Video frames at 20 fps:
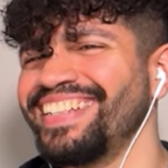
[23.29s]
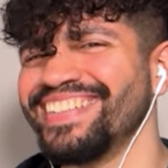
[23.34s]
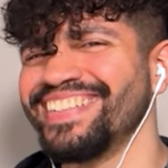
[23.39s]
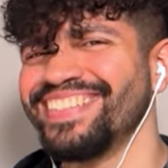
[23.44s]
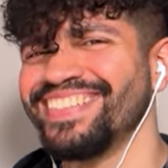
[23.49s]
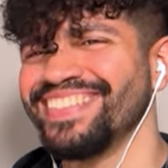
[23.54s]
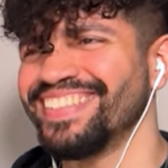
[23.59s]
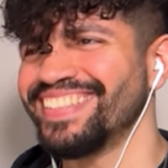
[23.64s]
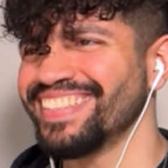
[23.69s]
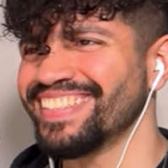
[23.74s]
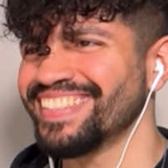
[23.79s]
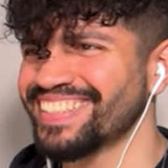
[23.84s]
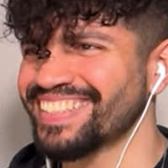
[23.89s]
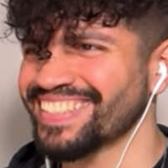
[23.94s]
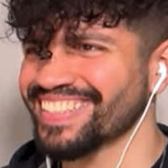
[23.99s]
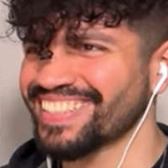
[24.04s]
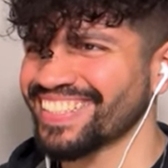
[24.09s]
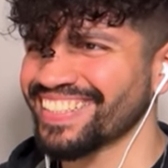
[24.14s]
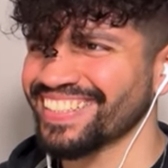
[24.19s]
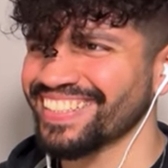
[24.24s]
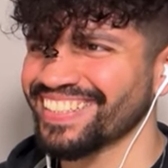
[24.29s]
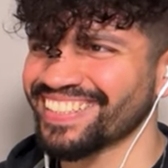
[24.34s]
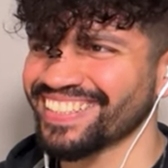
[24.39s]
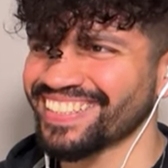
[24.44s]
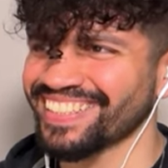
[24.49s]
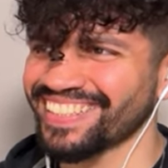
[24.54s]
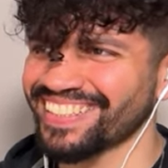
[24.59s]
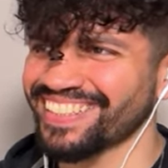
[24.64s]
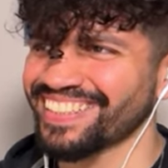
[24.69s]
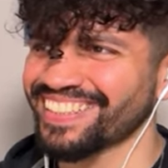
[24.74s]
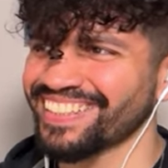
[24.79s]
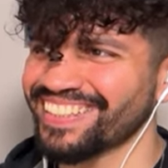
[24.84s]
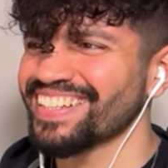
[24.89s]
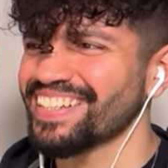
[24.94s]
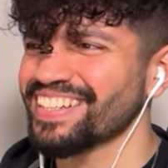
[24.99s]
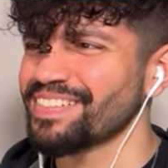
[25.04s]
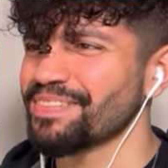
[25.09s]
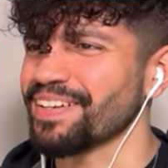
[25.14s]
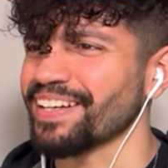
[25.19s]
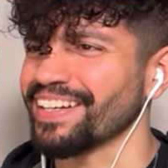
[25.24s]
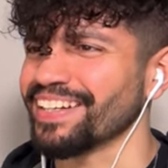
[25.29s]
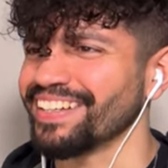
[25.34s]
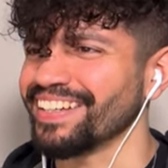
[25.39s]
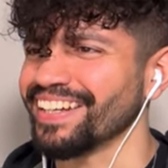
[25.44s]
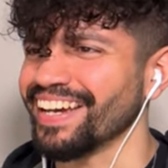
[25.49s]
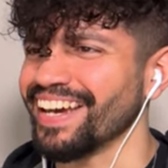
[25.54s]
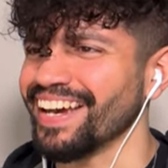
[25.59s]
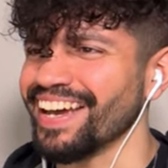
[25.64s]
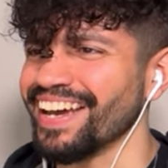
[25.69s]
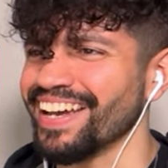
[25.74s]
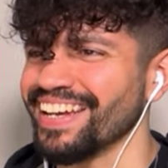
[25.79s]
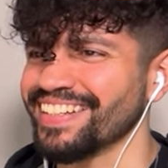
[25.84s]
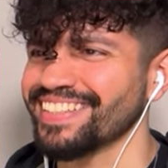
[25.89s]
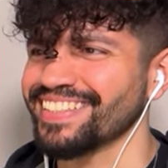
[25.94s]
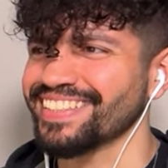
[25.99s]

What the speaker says: What? Oh my gosh.